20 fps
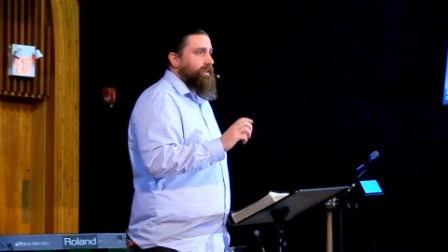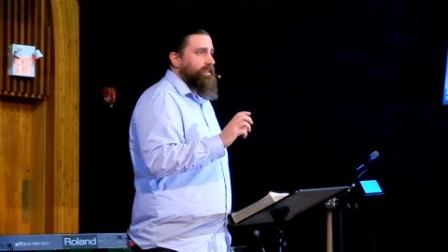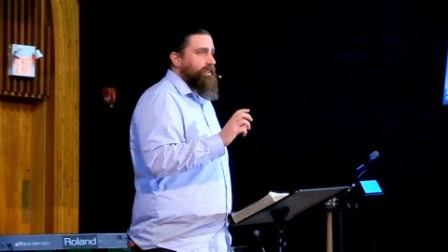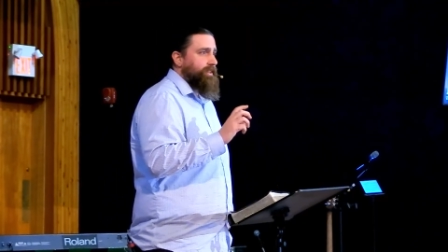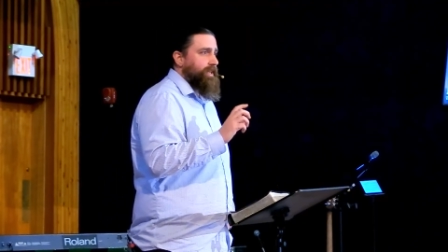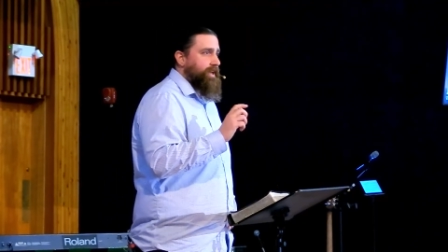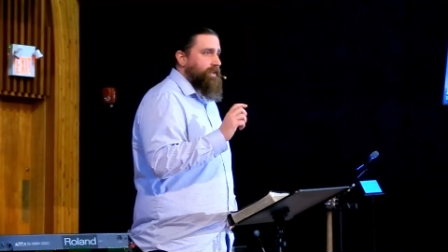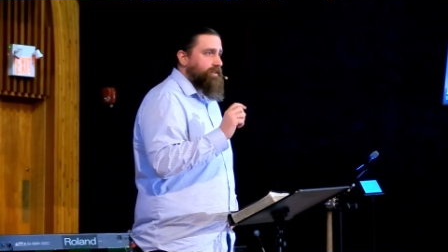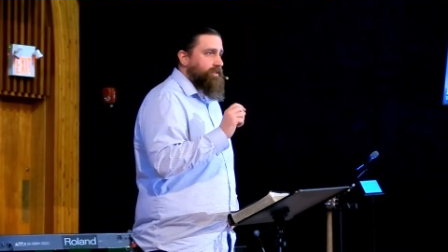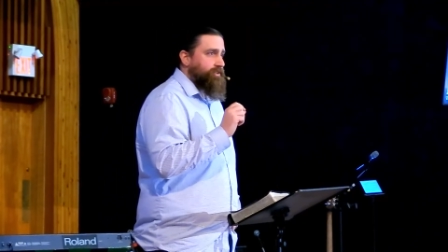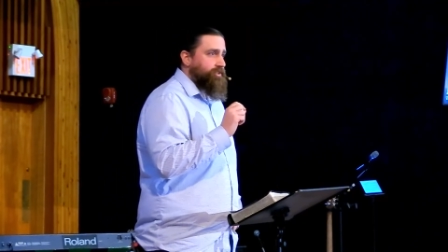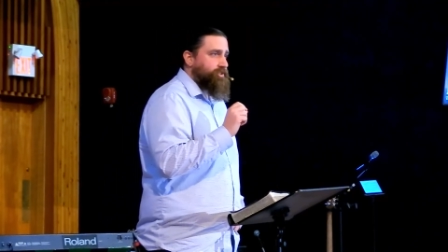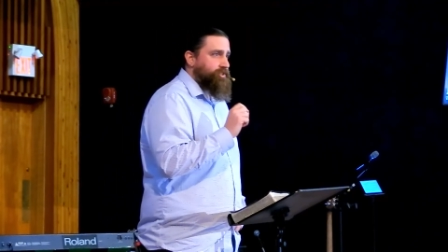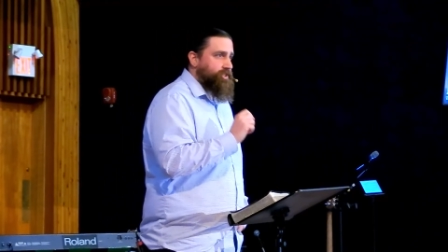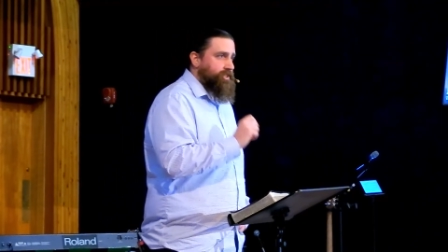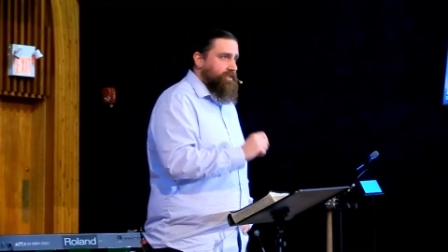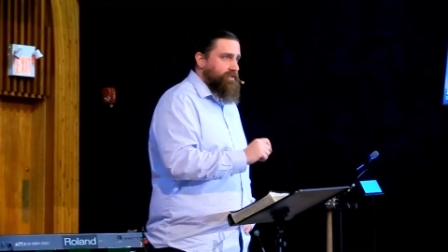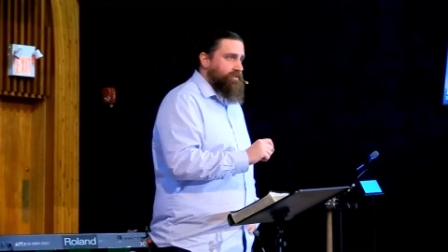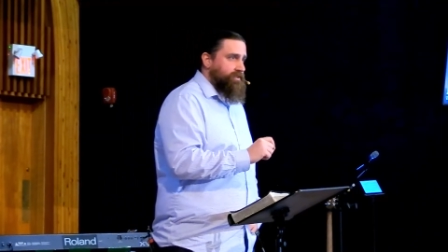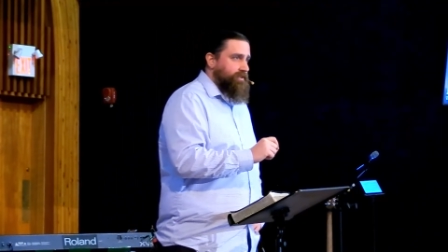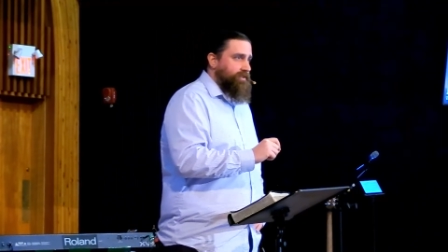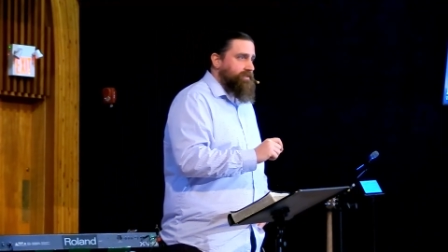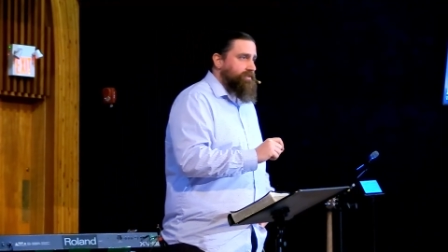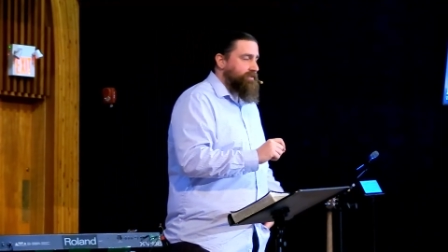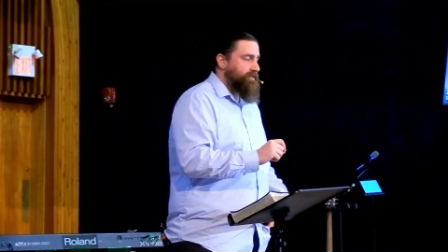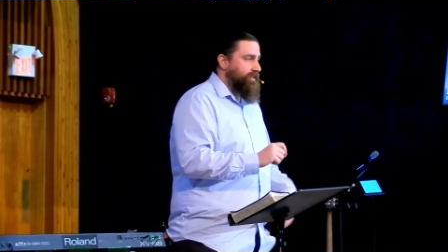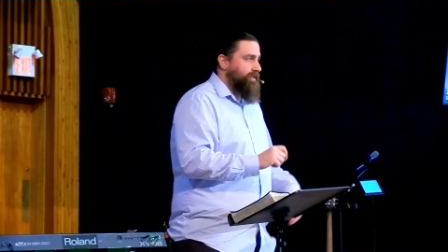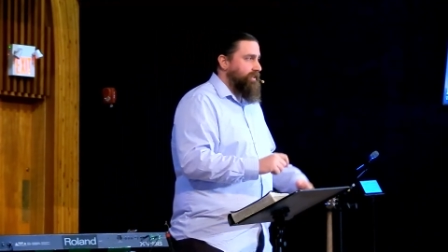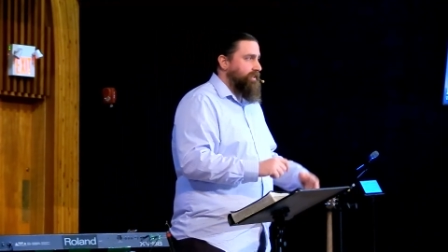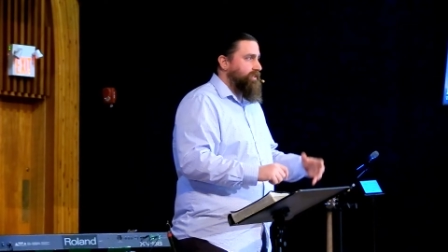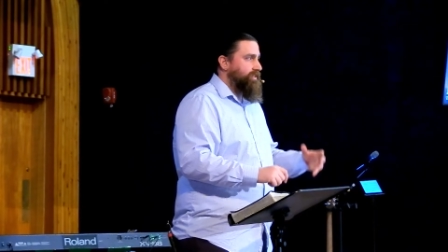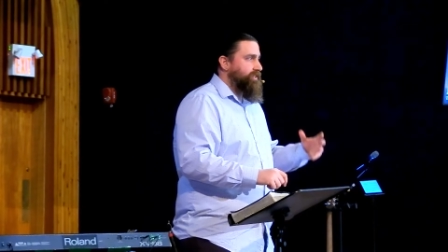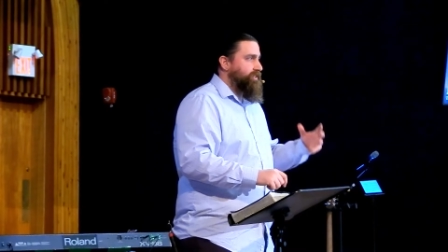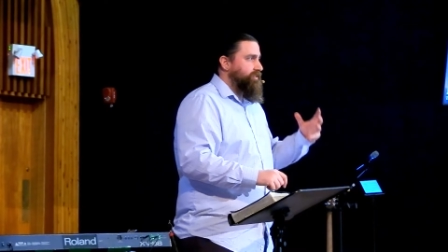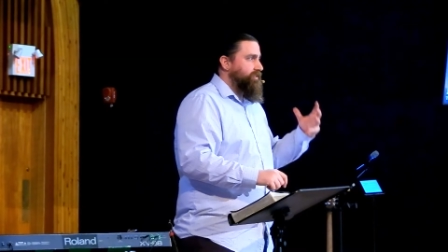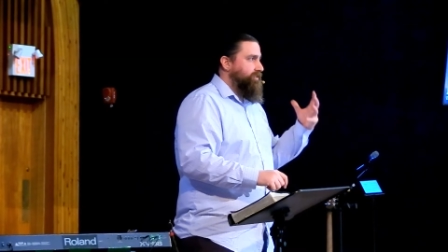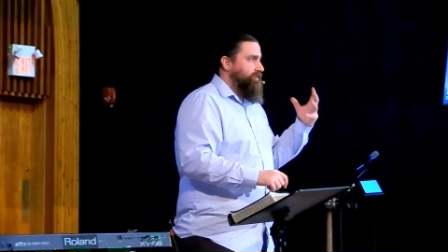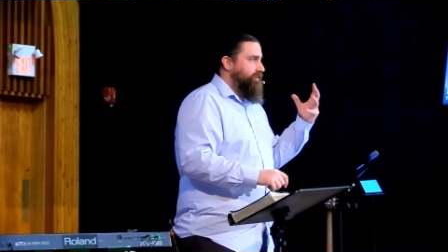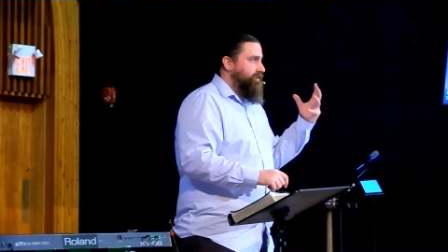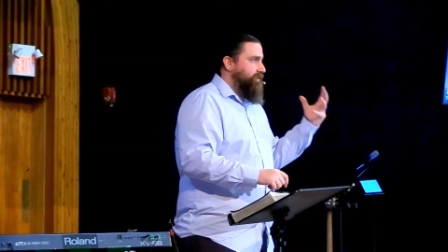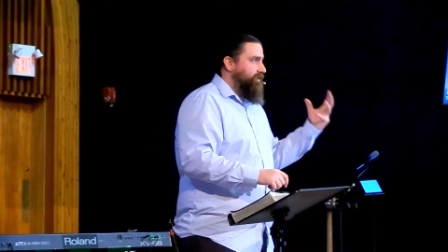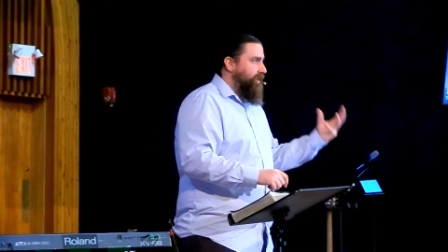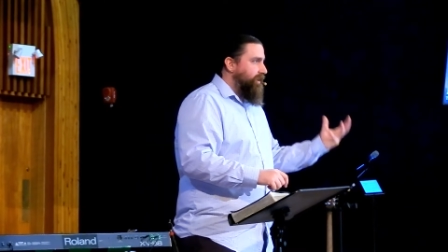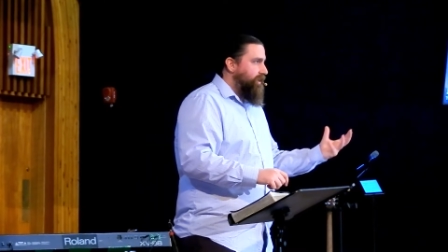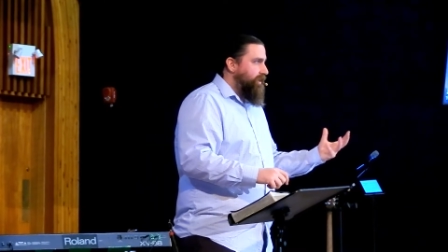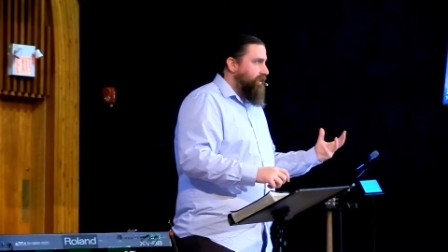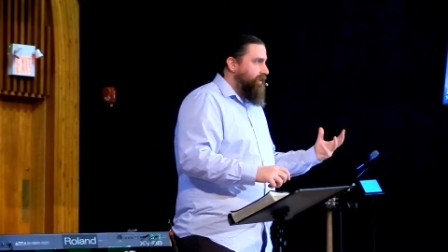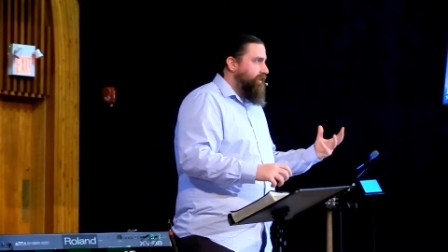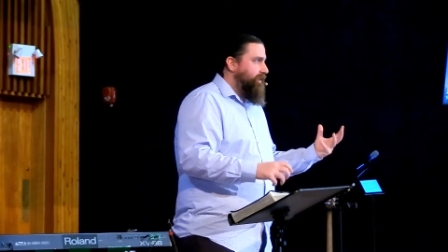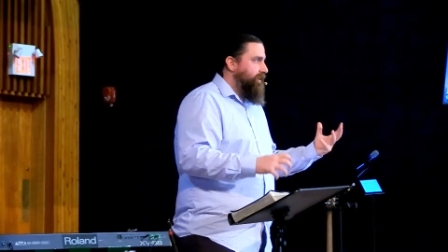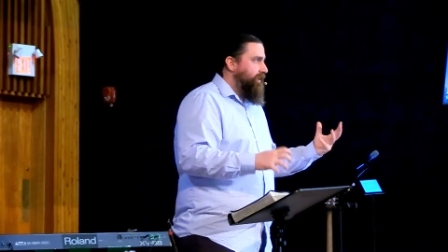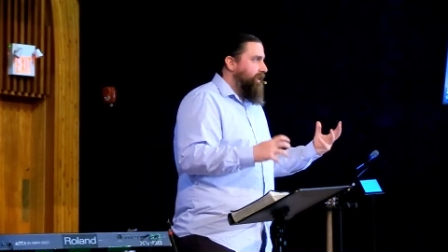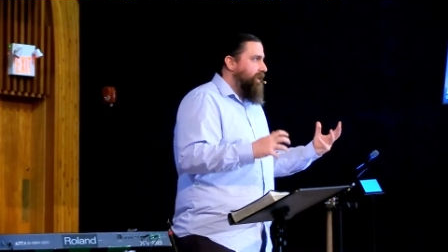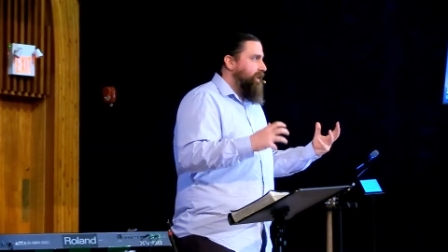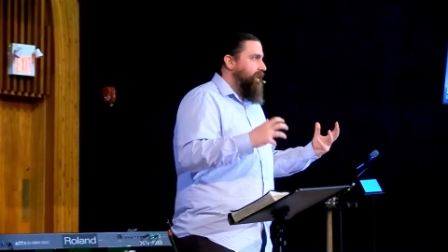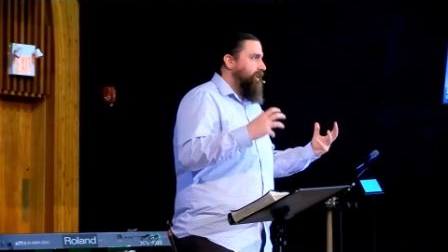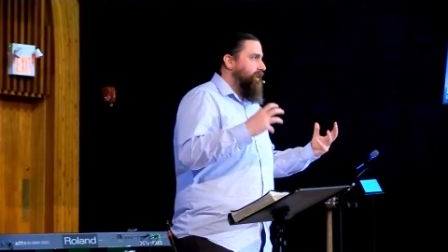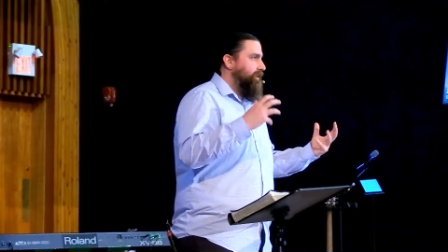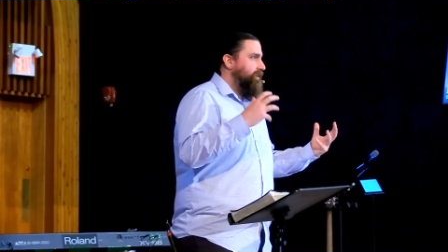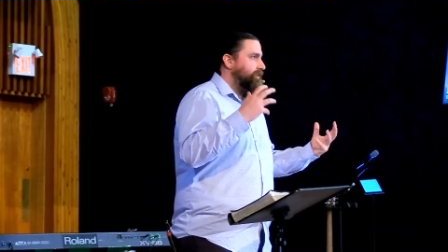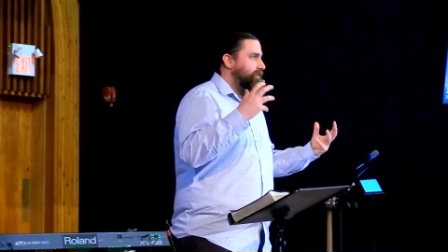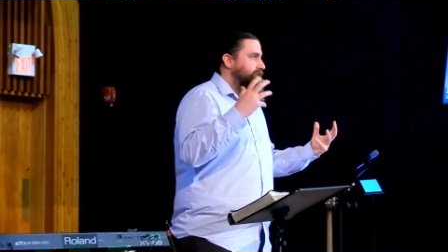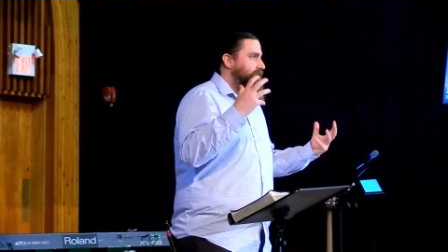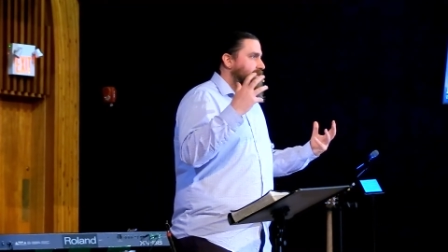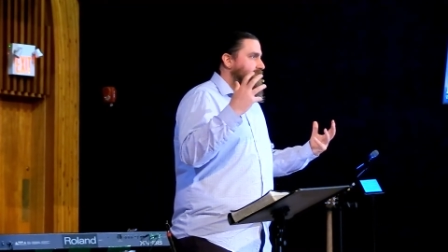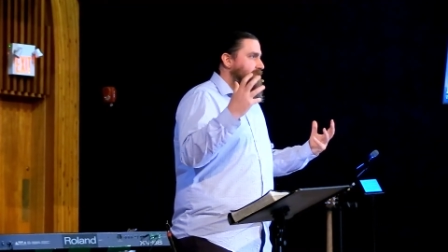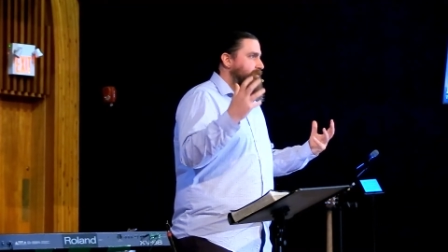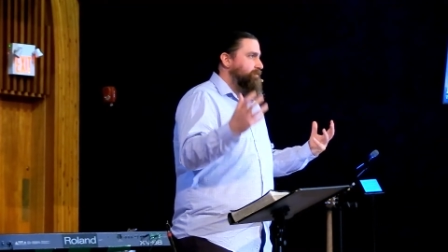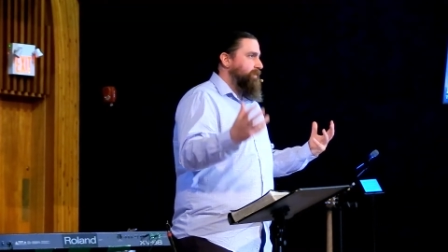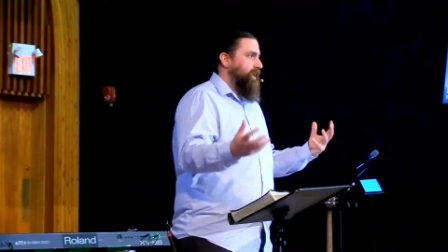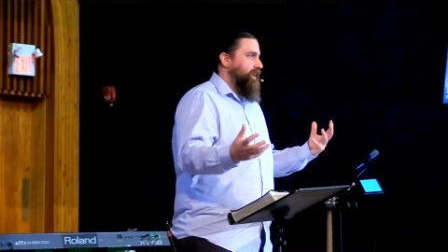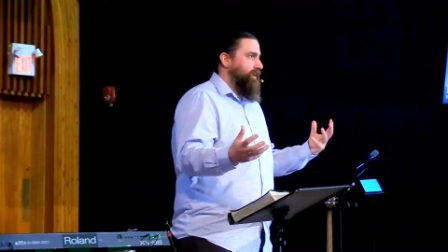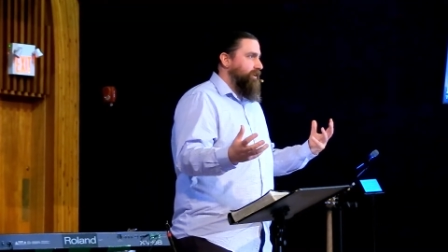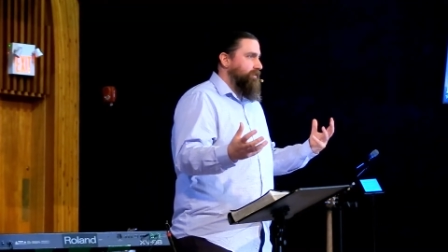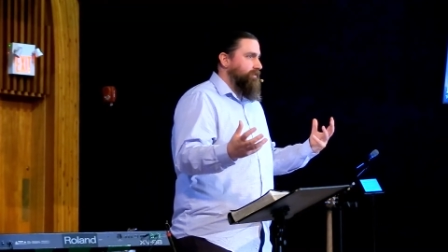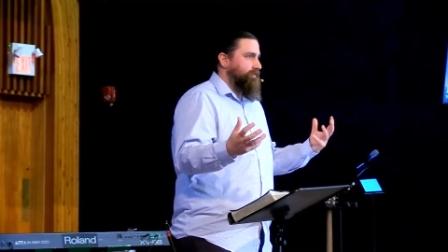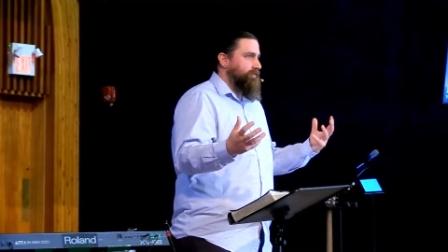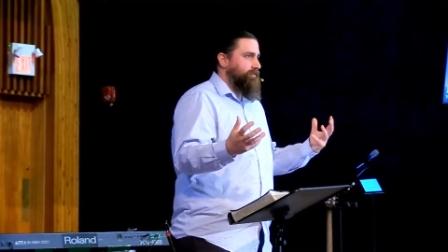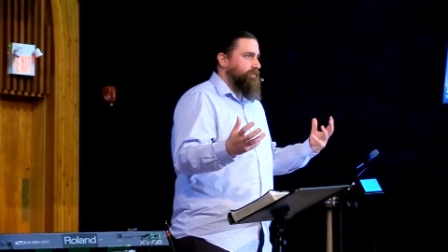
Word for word: that Jesus is God and man.